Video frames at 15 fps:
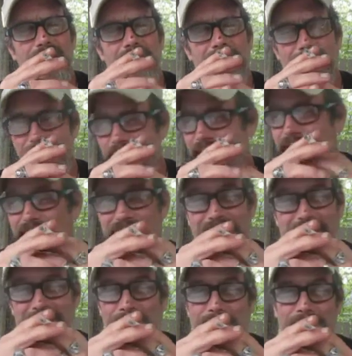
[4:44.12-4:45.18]
I'm going to tell
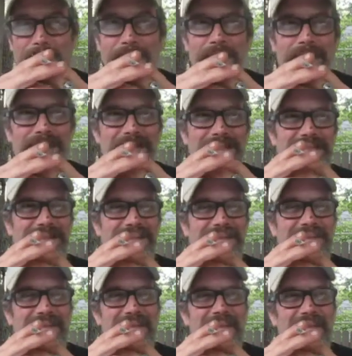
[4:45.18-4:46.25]
you what it was.
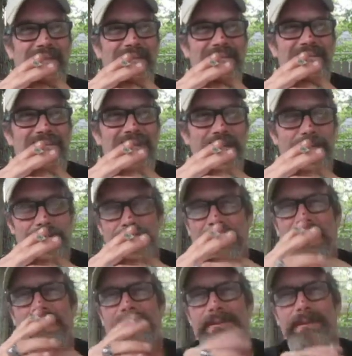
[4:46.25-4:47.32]
It was
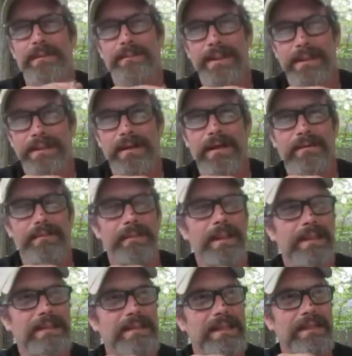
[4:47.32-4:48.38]
because they were pissed off
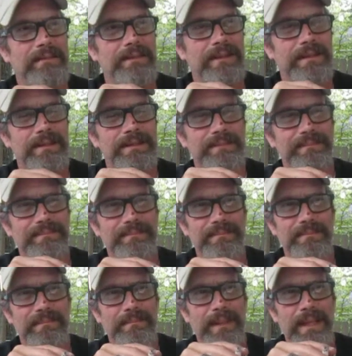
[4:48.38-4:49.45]
about Seville,
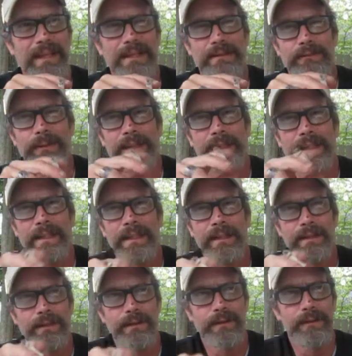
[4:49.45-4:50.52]
because we
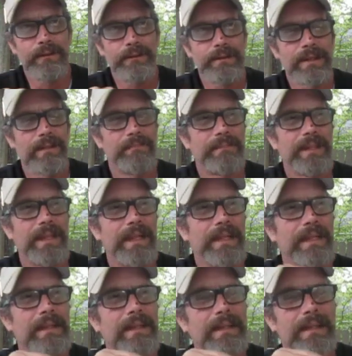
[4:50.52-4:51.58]
didn't do something.
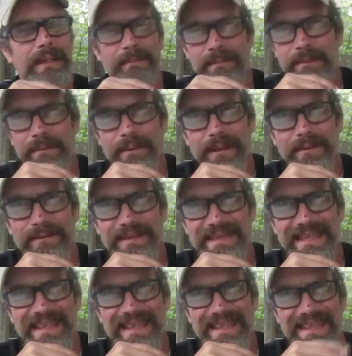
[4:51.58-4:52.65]
And remember, I was
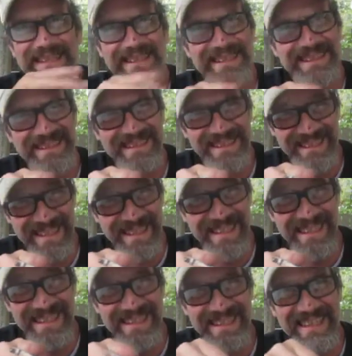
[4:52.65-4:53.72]
there. Yeah.
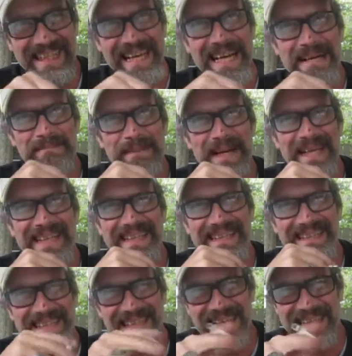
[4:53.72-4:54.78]
Hey, Mike,
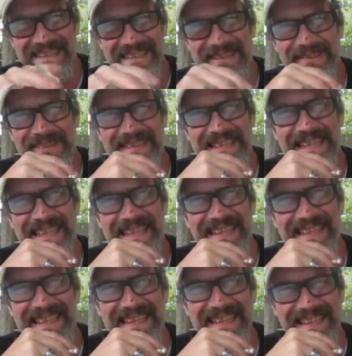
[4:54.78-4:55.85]
how's it going, Signer?
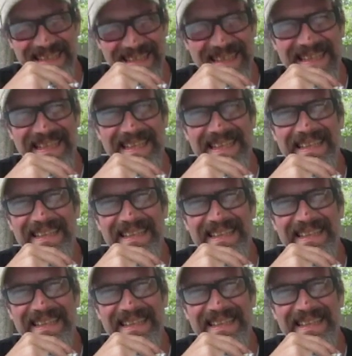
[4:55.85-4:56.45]
Yeah.